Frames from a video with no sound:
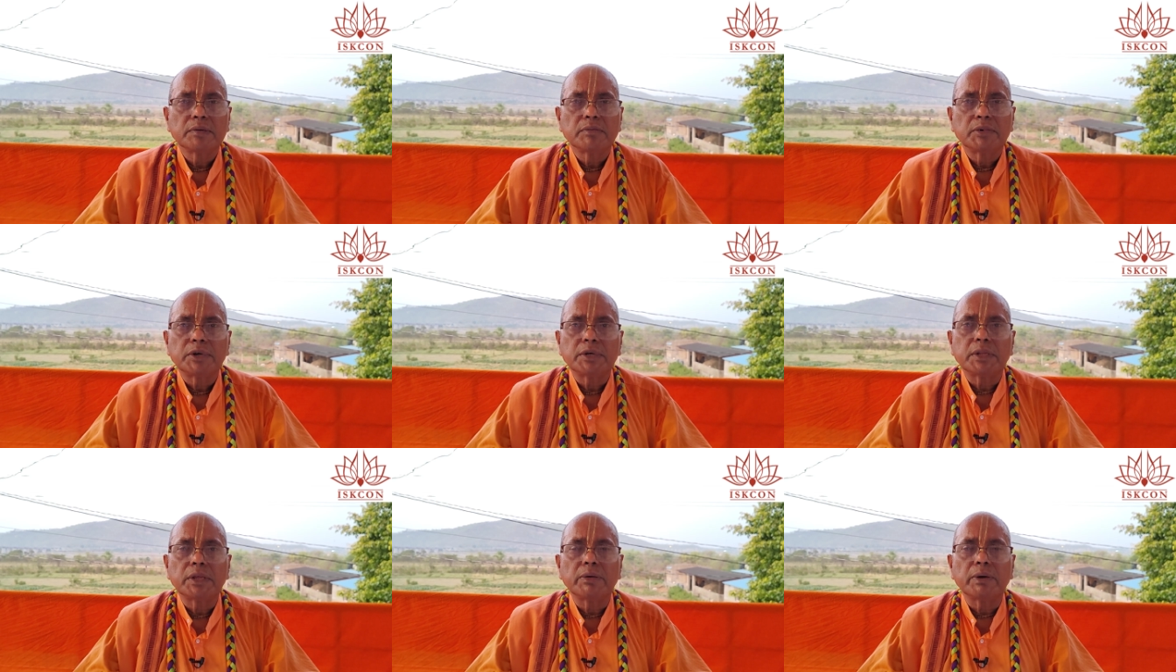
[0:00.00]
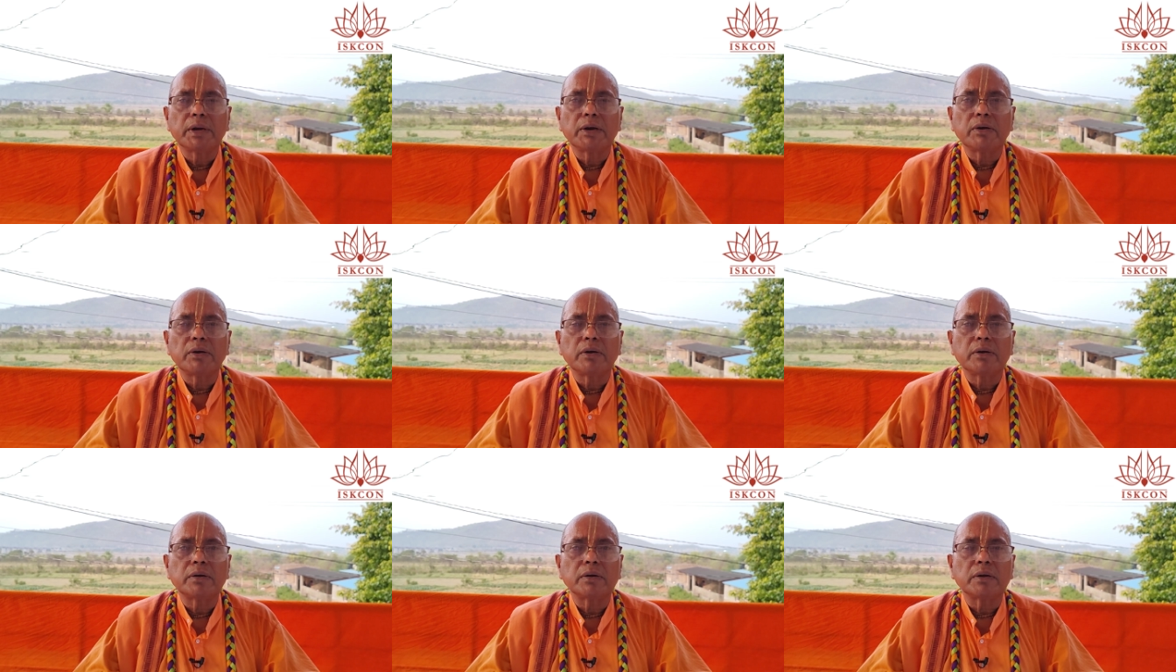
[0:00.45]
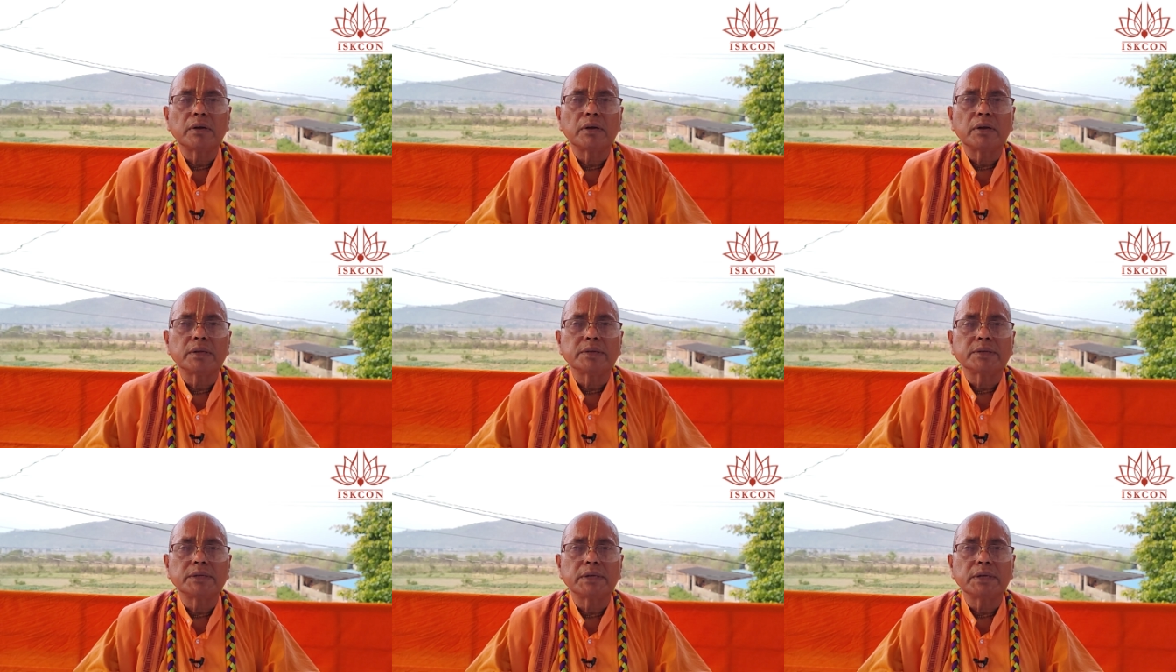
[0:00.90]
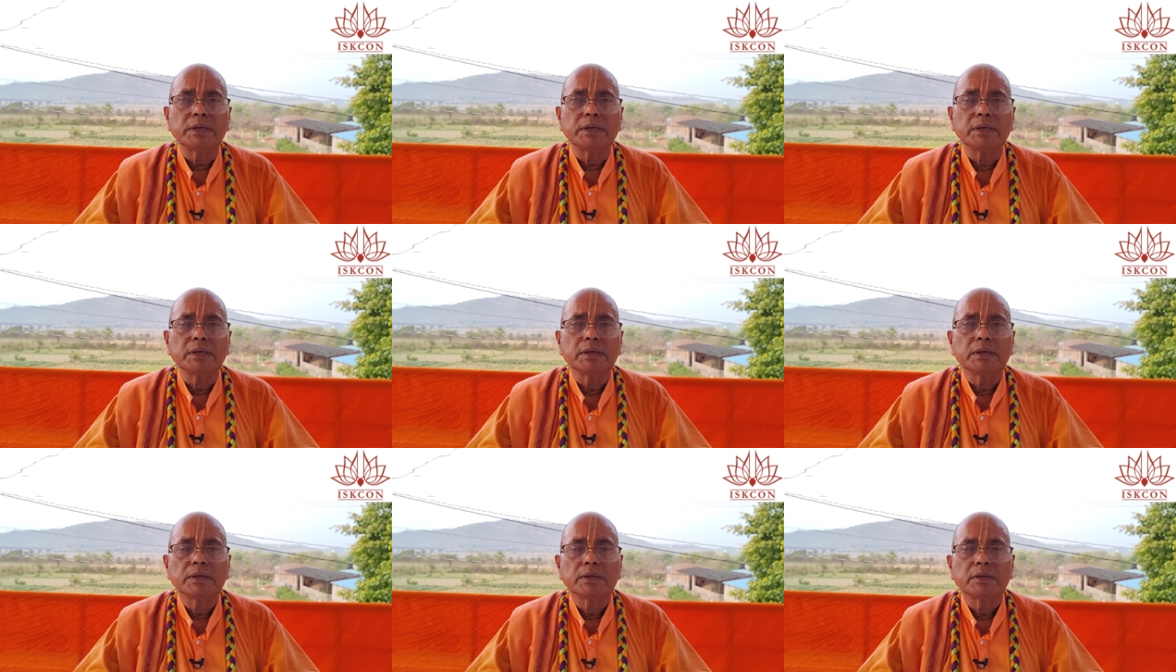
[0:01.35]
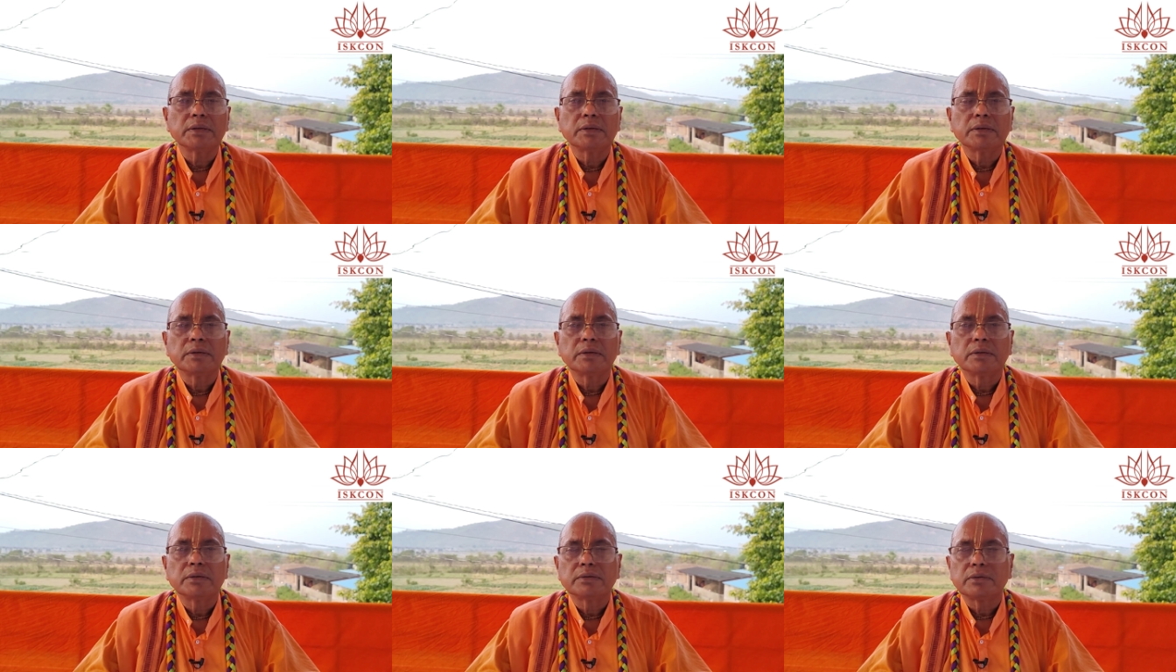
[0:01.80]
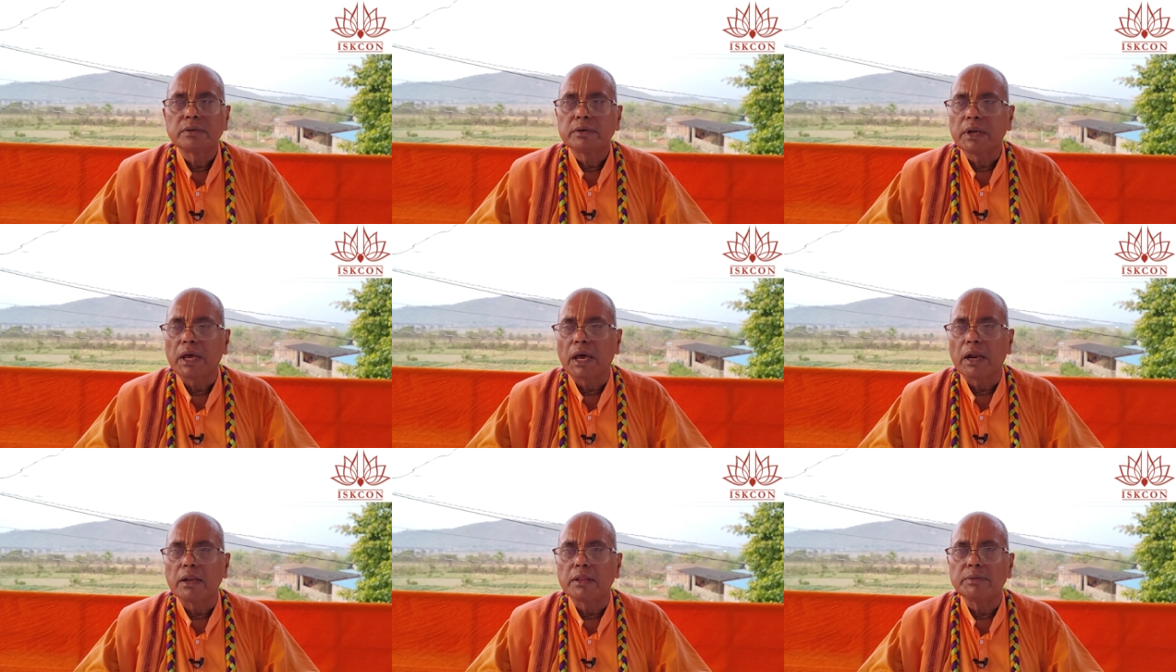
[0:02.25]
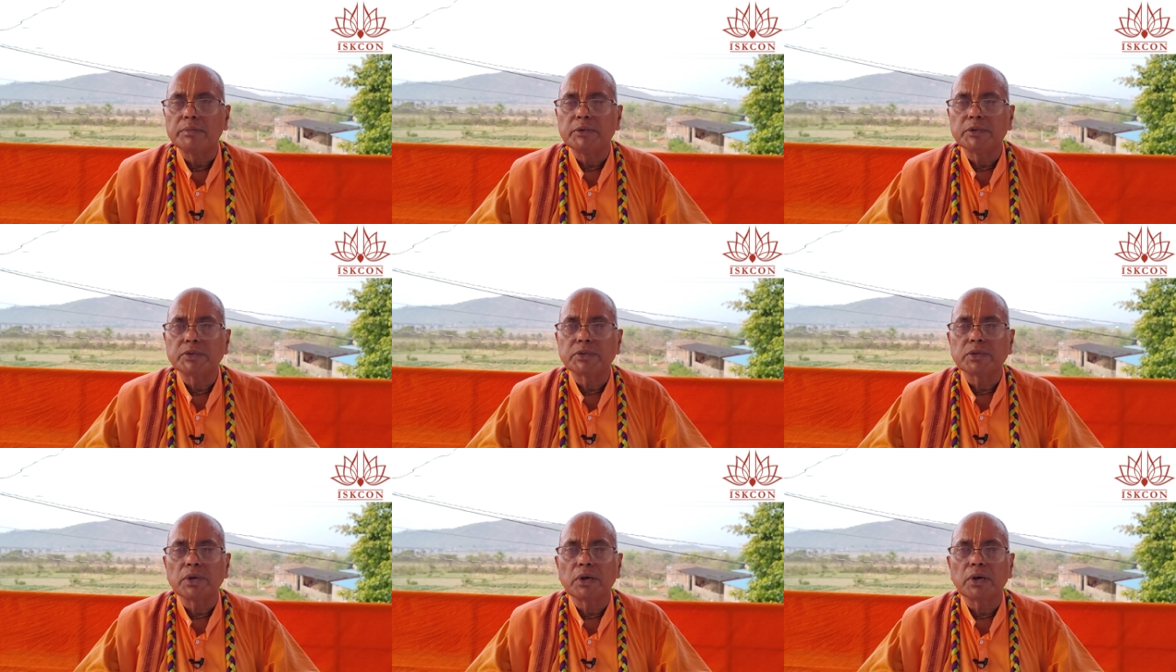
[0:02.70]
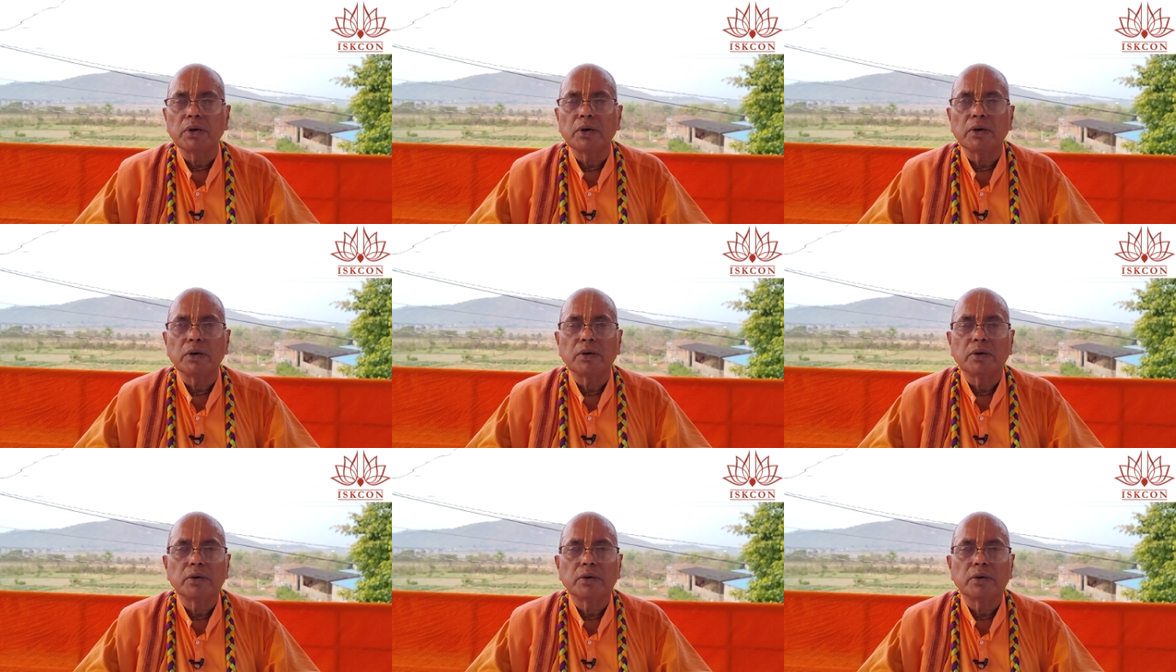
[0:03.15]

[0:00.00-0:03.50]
But they were not listening. So Narada Muni saw.